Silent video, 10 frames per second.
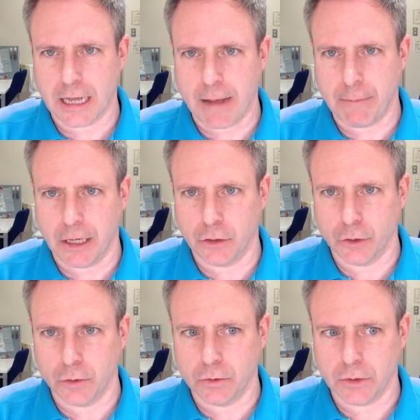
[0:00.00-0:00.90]

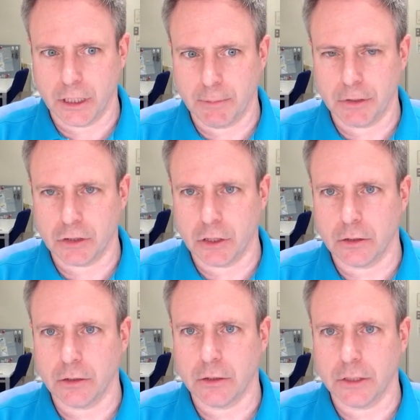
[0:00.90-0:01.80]
Kathmandu, the
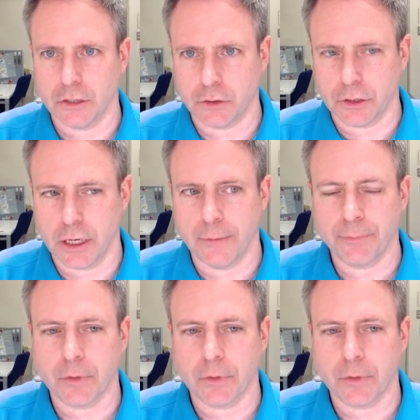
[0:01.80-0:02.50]
epicenter, yesterday.